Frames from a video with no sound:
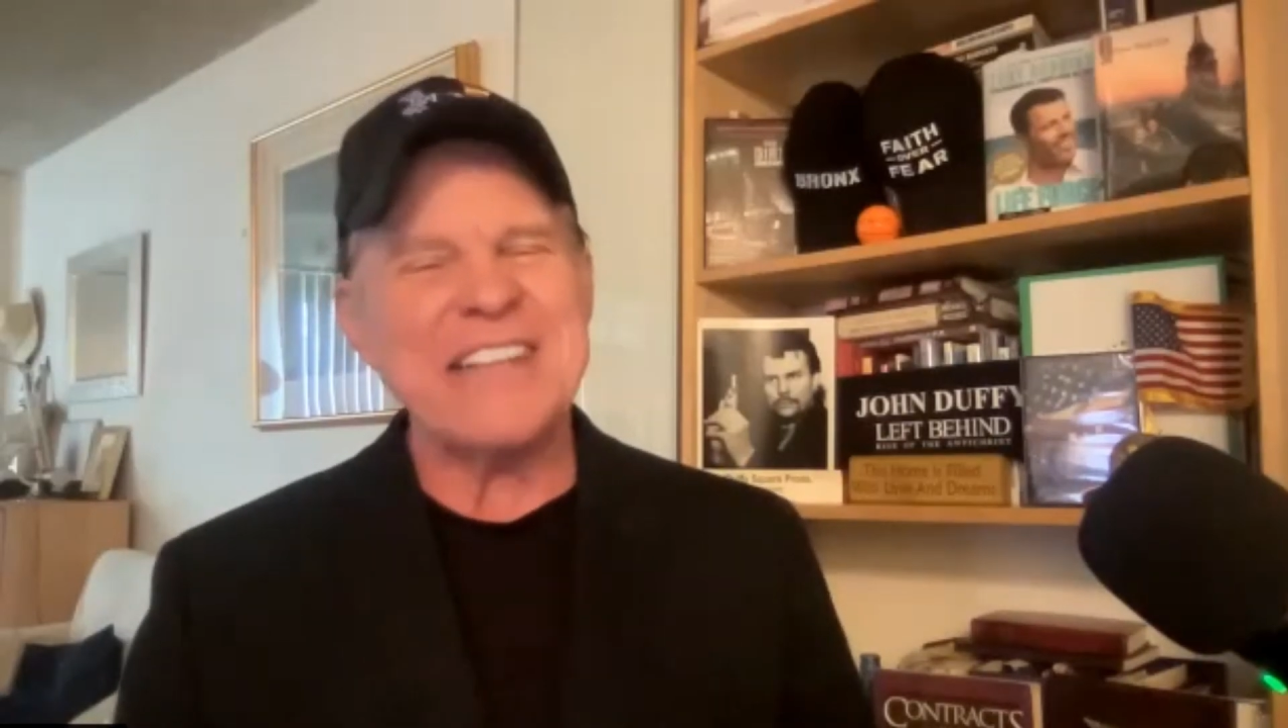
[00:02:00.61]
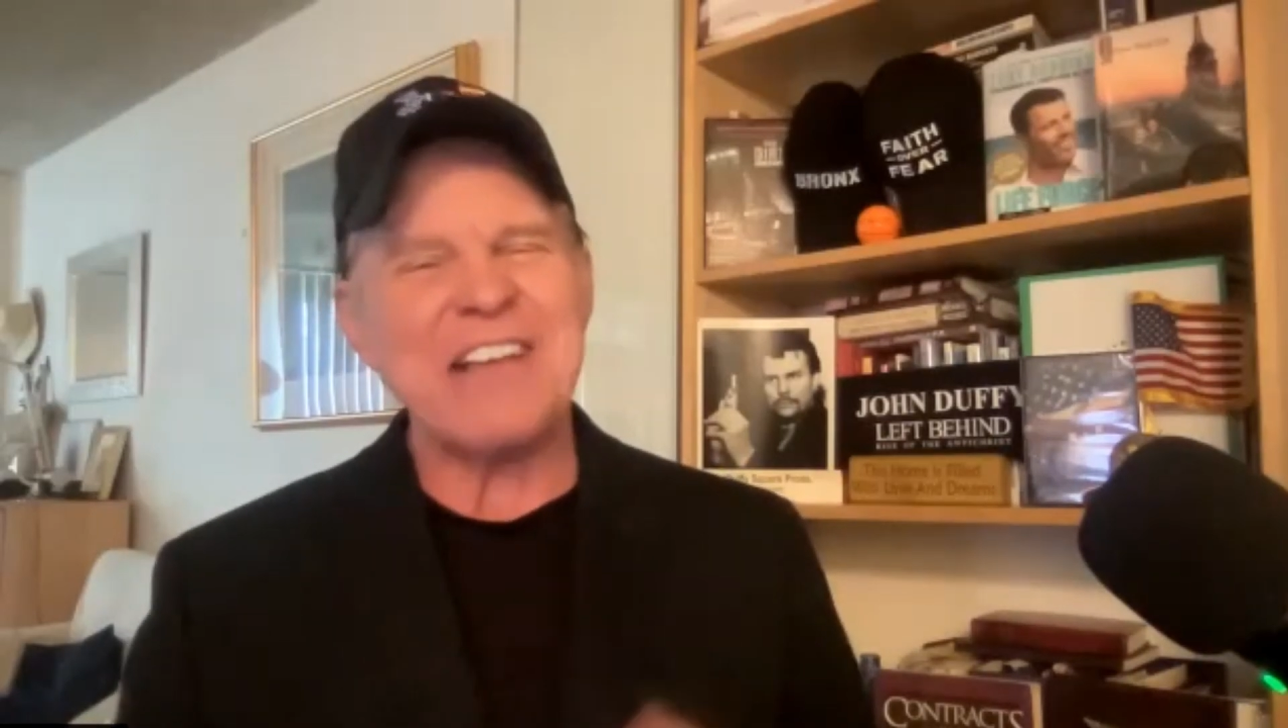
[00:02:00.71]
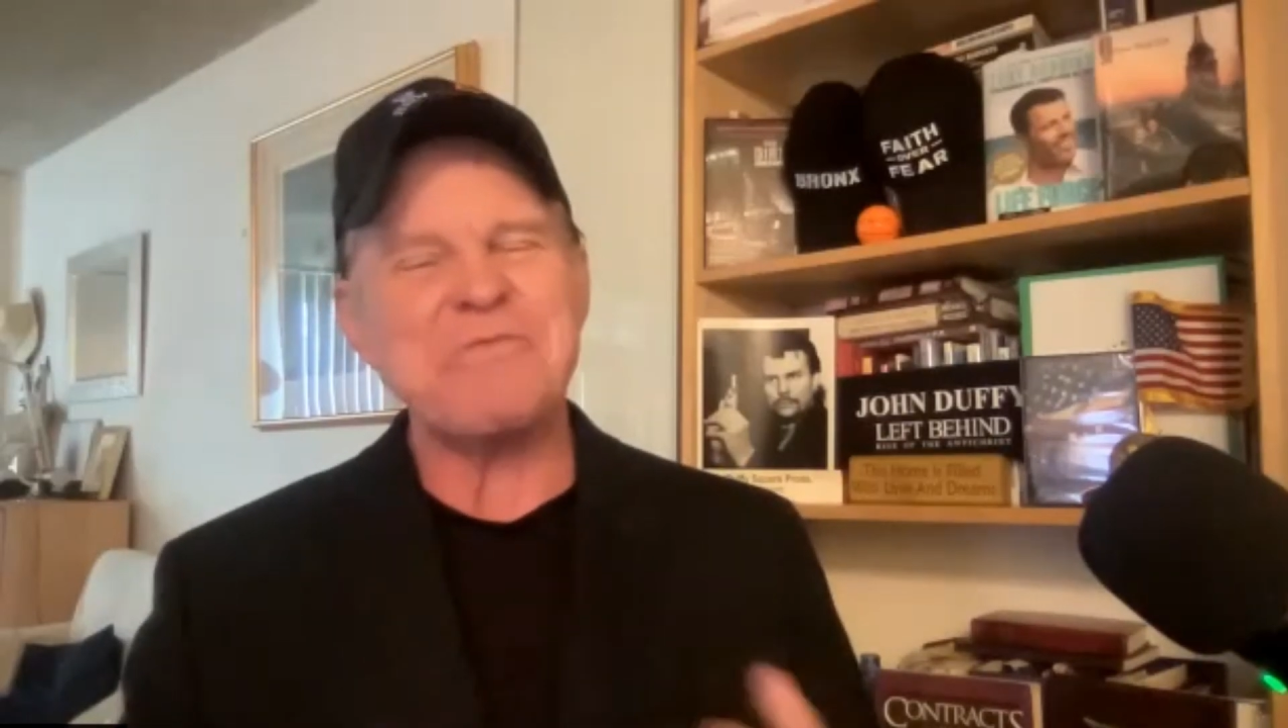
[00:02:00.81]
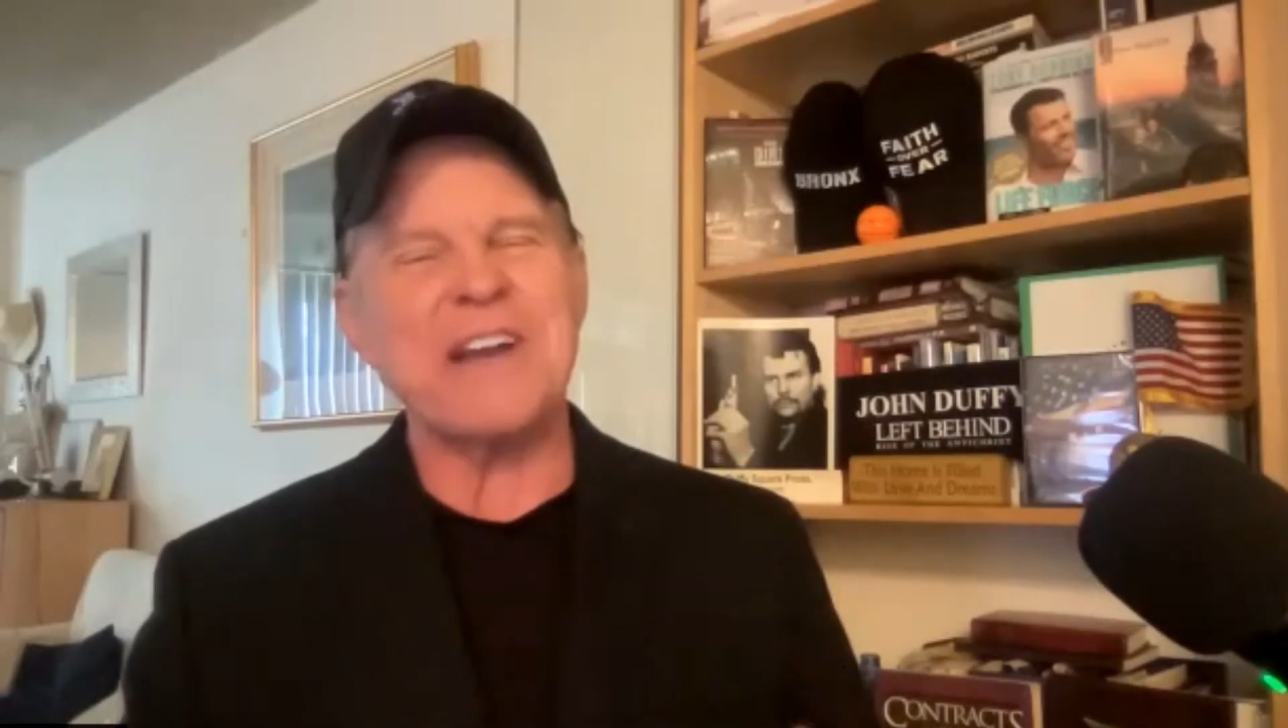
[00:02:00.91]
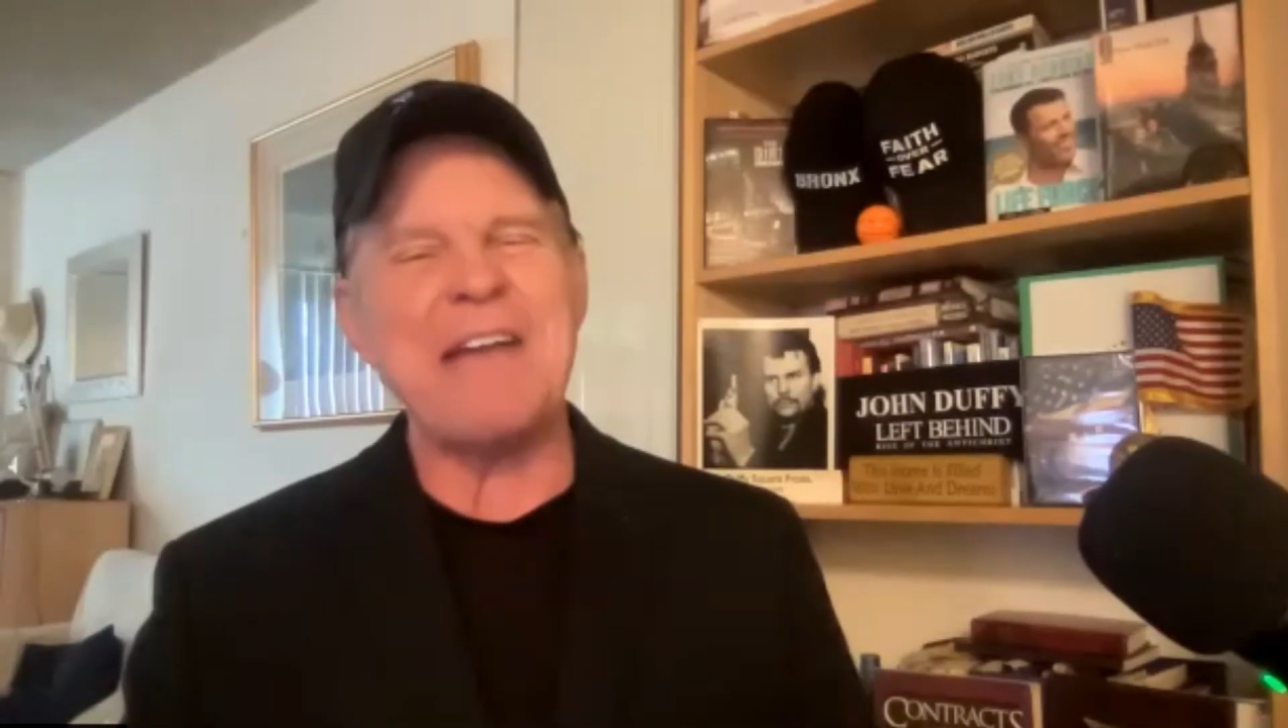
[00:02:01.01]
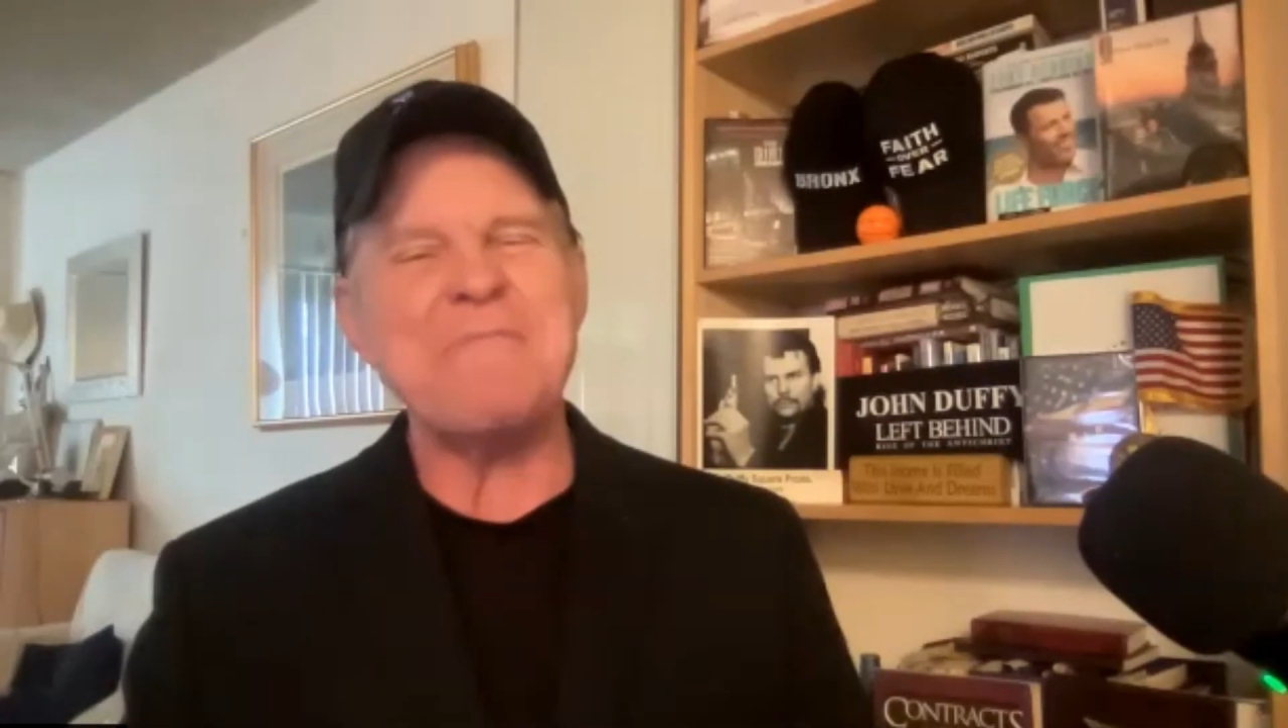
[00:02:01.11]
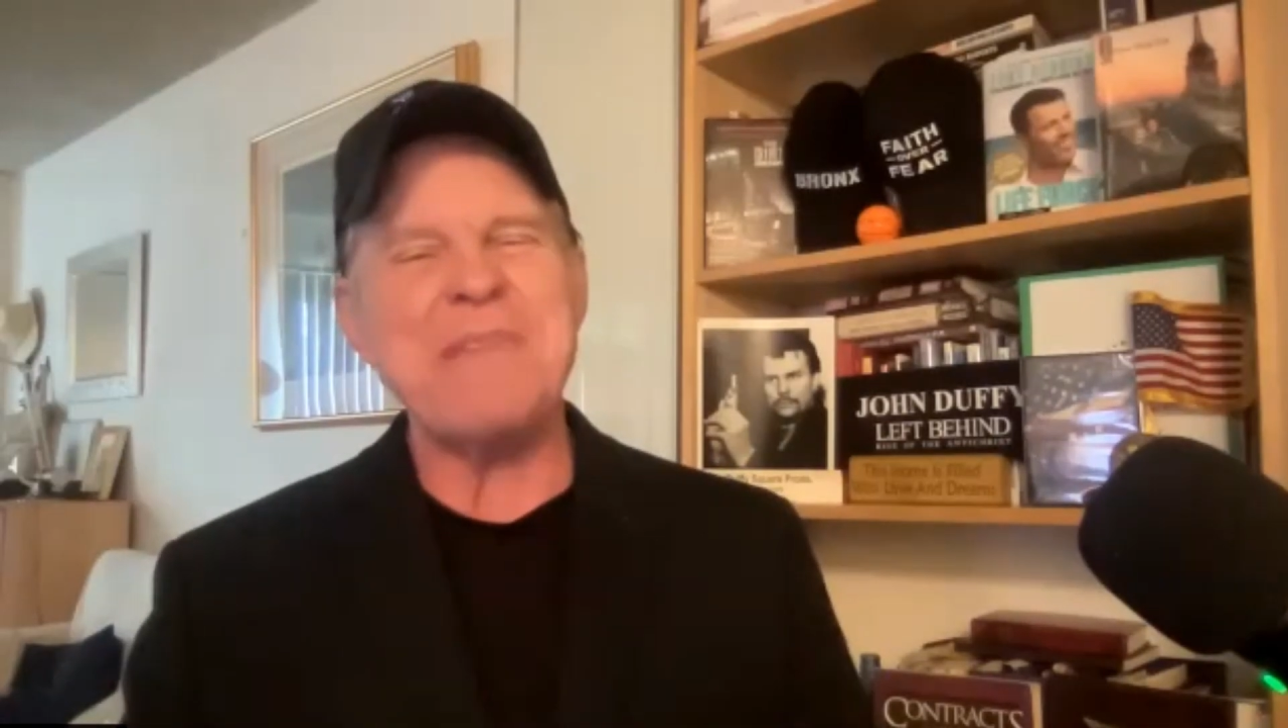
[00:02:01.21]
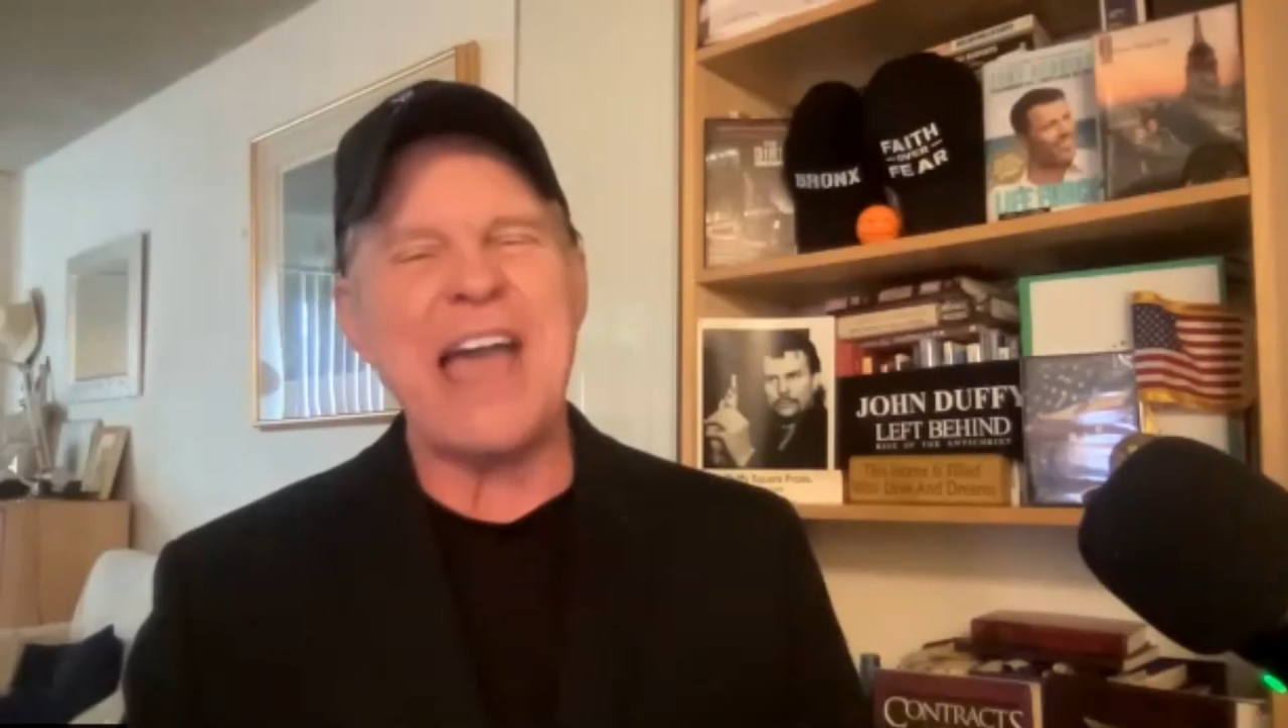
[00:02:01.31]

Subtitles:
and that's what I